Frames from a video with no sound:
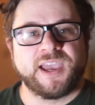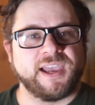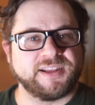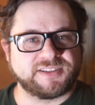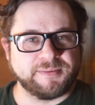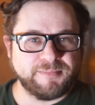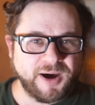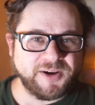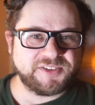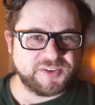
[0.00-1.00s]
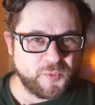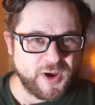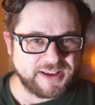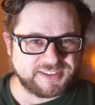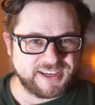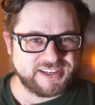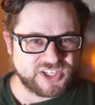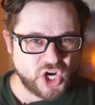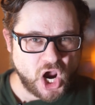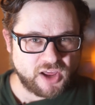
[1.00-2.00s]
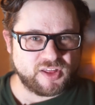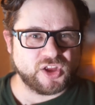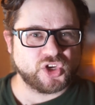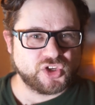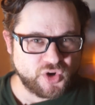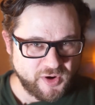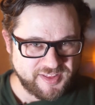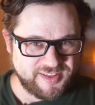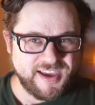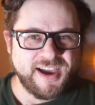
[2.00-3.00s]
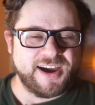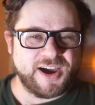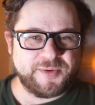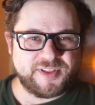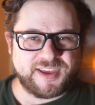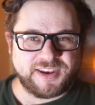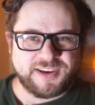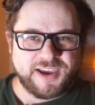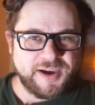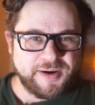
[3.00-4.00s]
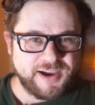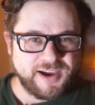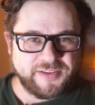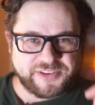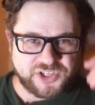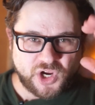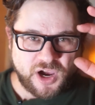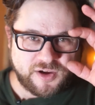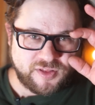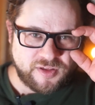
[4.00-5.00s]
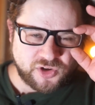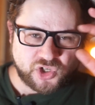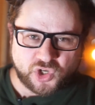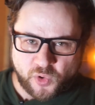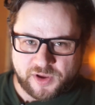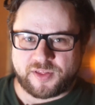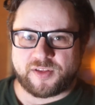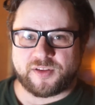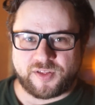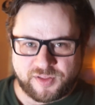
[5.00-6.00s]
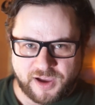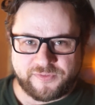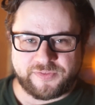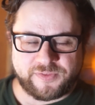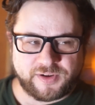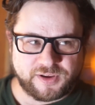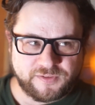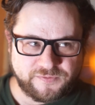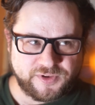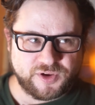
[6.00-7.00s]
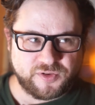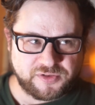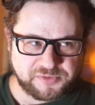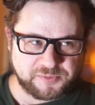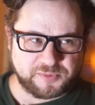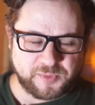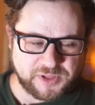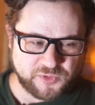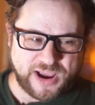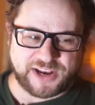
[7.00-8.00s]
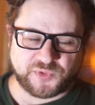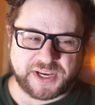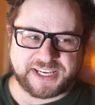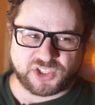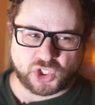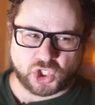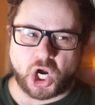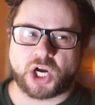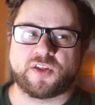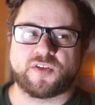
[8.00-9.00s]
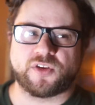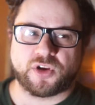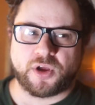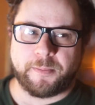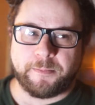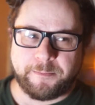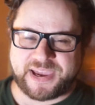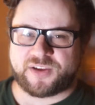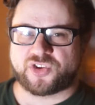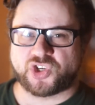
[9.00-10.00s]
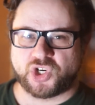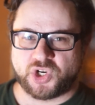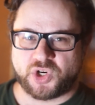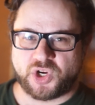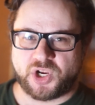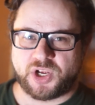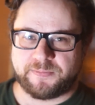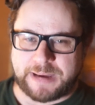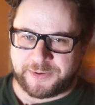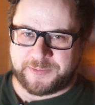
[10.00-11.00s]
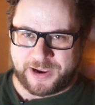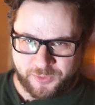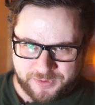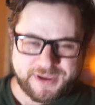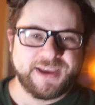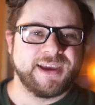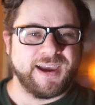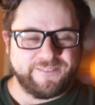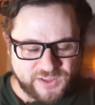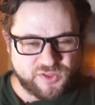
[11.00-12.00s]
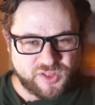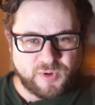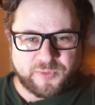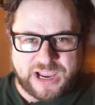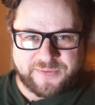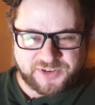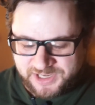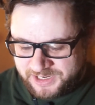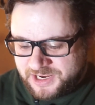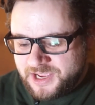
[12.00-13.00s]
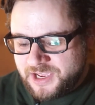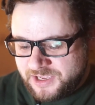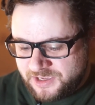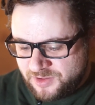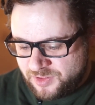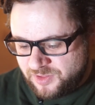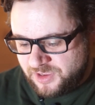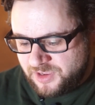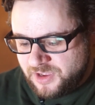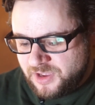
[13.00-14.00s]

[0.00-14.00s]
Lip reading: It's the Mullins Westley Jock's Choice. I always get the Jock's Choice snuff confused with the Rattray's Jock's Mixture pipe tobacco, and this is the one we're having tonight, is the